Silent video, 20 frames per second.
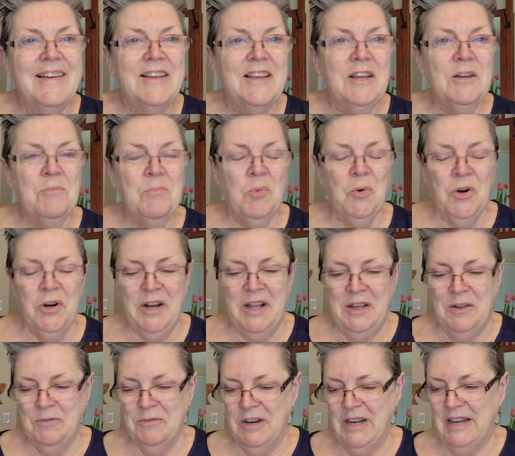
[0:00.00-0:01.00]
Good
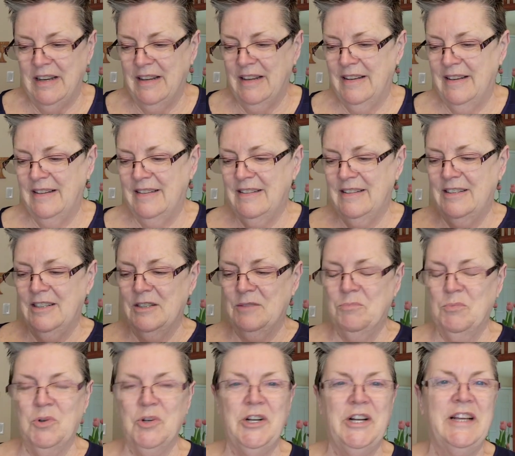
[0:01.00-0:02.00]
morning, Rick.
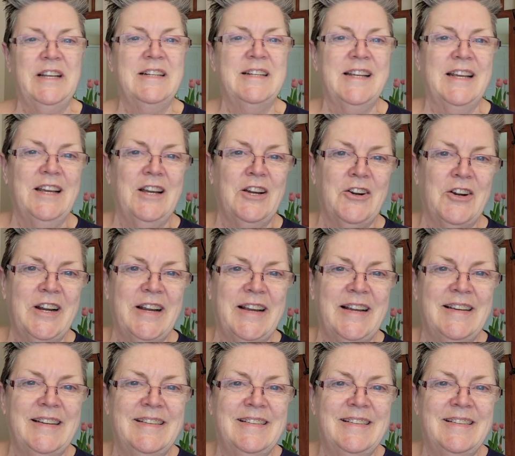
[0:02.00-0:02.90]
Good morning, Terry.